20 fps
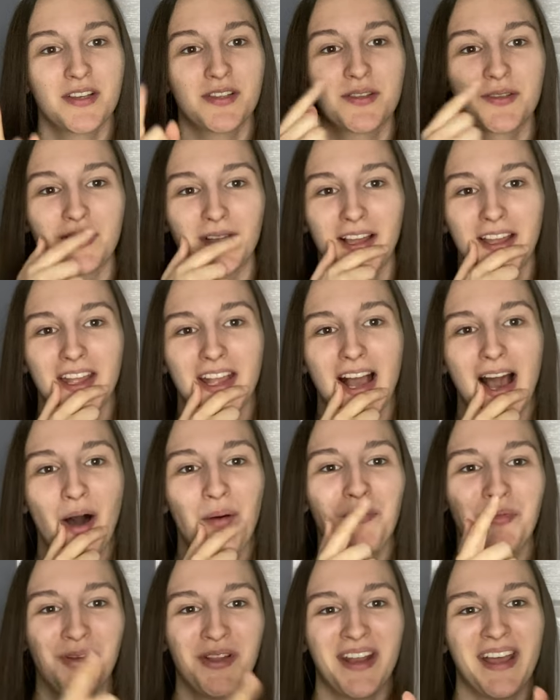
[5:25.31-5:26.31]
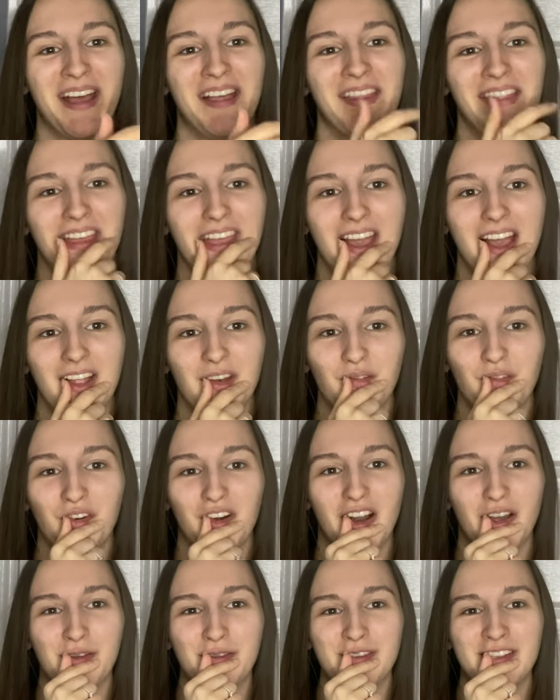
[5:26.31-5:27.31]
so like I'll put it at the end for
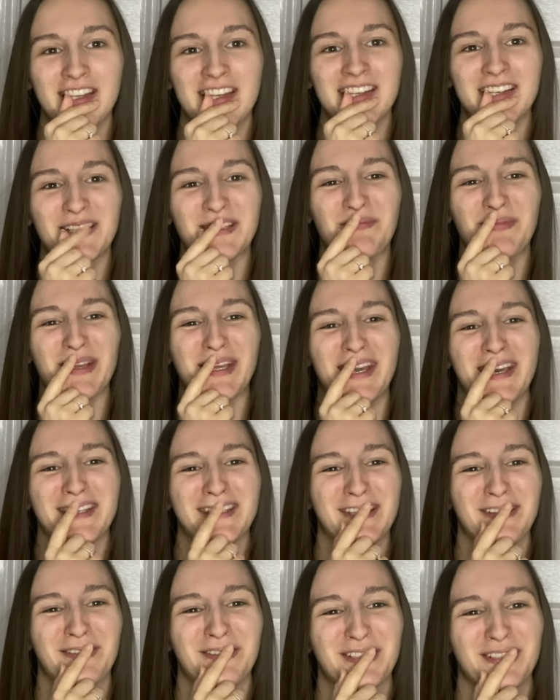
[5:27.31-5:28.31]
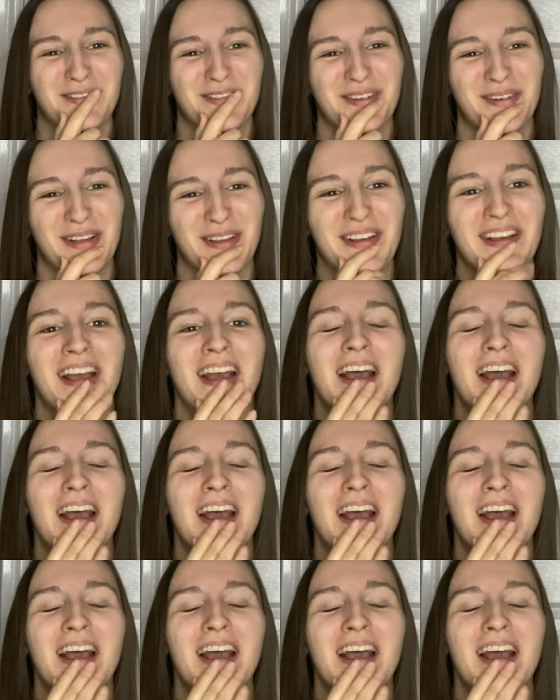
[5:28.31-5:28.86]
outtakes because it was great.